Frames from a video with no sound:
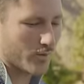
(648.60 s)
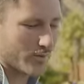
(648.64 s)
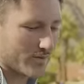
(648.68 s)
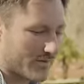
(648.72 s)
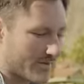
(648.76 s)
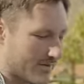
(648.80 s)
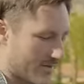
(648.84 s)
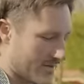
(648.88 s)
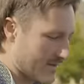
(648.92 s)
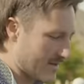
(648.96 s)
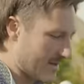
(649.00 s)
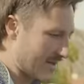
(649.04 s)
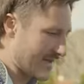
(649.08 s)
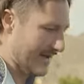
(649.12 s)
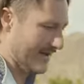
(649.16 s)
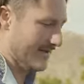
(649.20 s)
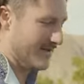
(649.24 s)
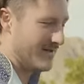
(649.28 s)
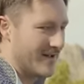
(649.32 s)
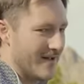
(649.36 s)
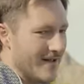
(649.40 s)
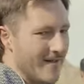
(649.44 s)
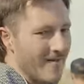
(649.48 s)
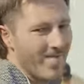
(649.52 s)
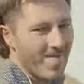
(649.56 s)
would
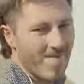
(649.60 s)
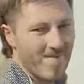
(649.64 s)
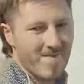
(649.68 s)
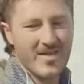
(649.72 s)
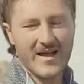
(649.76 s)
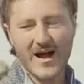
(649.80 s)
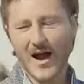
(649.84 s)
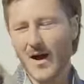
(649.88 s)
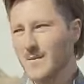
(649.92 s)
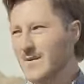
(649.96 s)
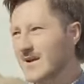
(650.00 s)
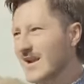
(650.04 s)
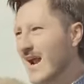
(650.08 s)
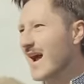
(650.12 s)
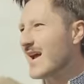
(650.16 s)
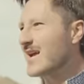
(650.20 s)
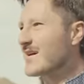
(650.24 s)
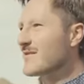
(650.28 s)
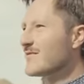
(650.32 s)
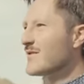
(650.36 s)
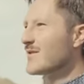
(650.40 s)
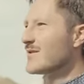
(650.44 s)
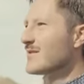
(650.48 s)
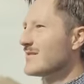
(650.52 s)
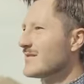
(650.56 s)
I mean? I
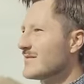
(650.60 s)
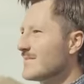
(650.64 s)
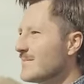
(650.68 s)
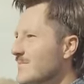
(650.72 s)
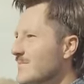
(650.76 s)
have a